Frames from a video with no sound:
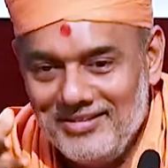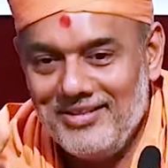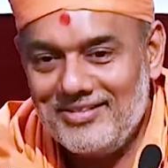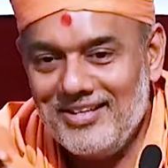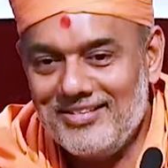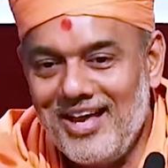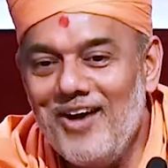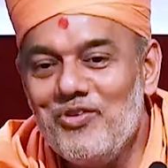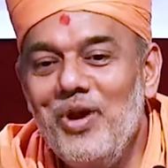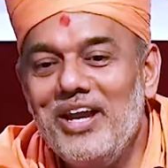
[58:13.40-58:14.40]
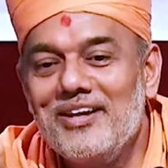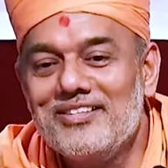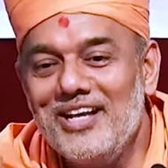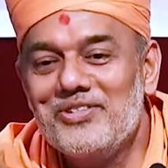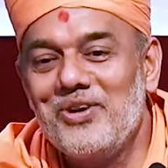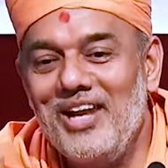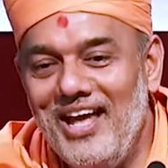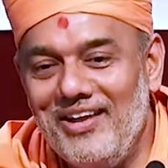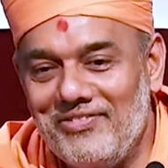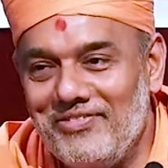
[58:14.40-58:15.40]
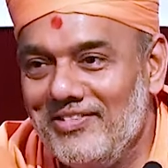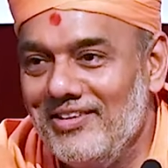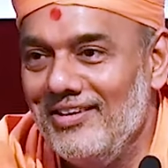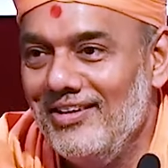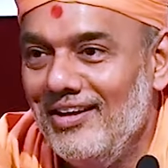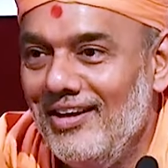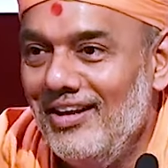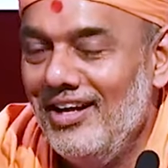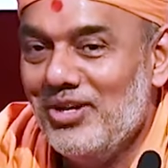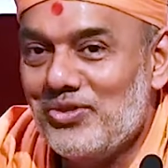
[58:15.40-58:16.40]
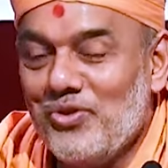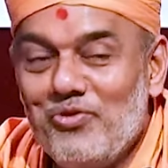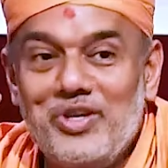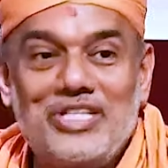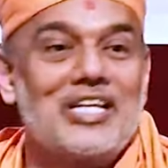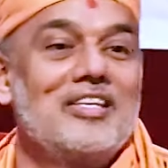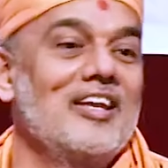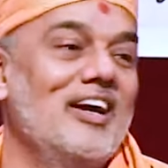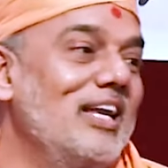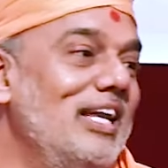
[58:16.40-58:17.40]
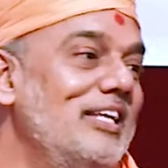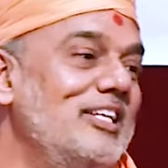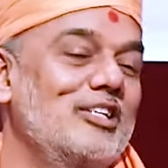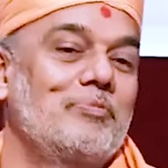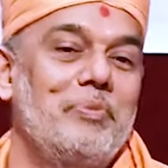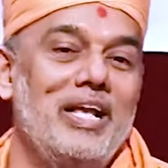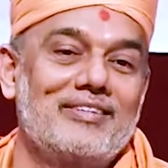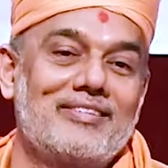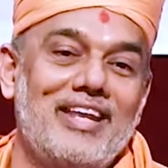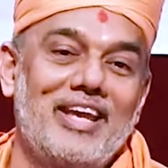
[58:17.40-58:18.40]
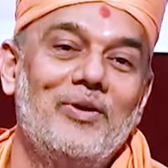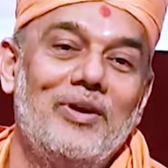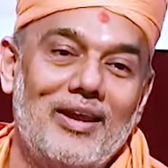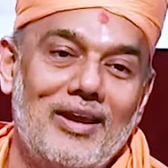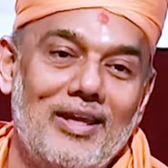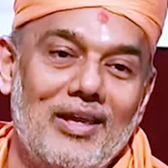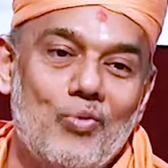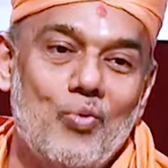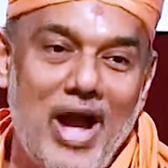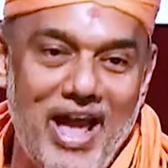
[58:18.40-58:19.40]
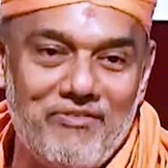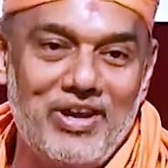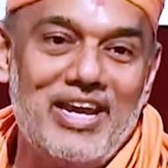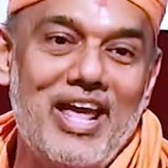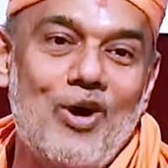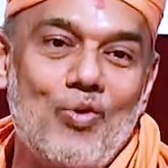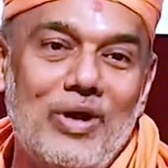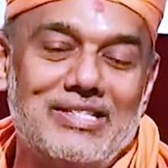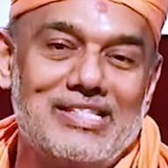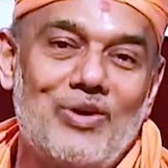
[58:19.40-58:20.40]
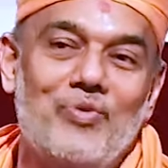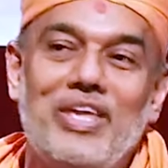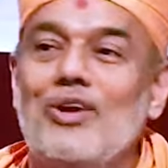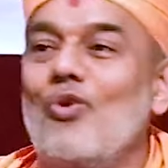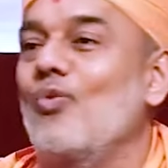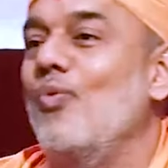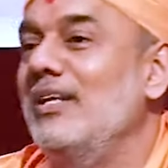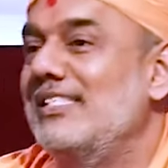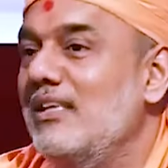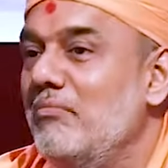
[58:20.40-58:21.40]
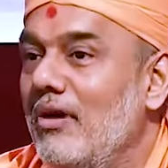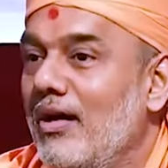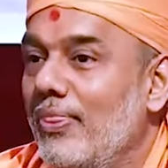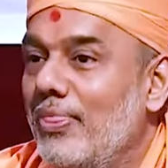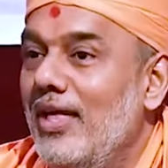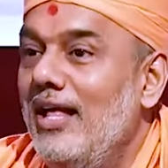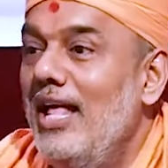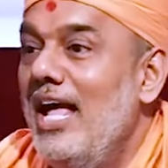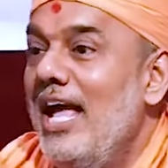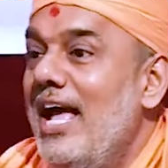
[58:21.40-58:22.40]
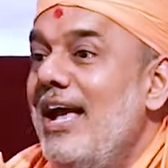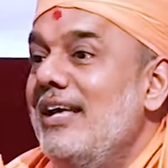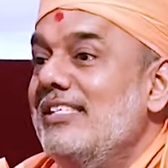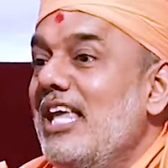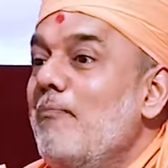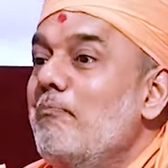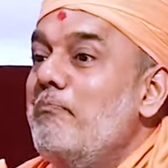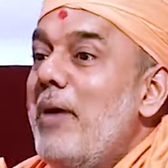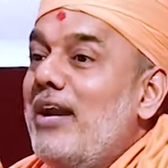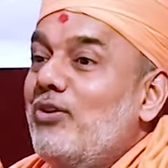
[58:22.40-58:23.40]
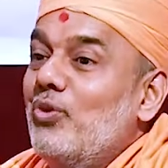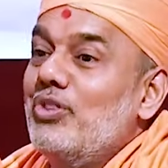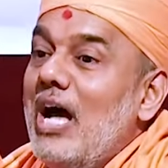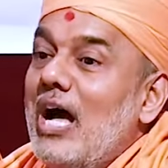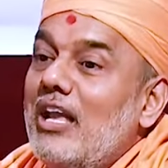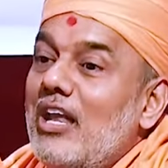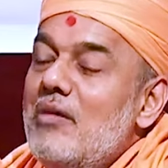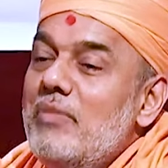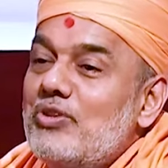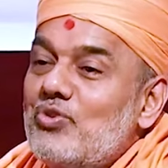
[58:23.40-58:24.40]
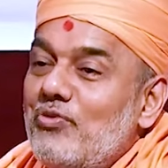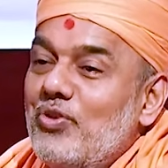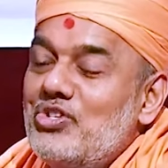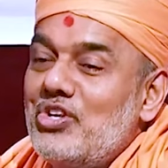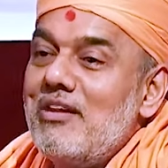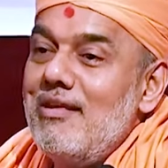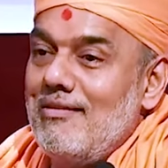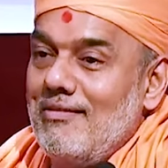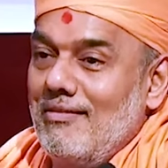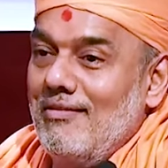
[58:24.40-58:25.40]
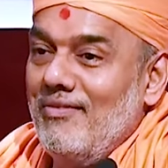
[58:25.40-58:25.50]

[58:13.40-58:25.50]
This is how you energize your life. So, visiting a religious place regularly, every day or once a week or once a month, has impact on the academics of your children,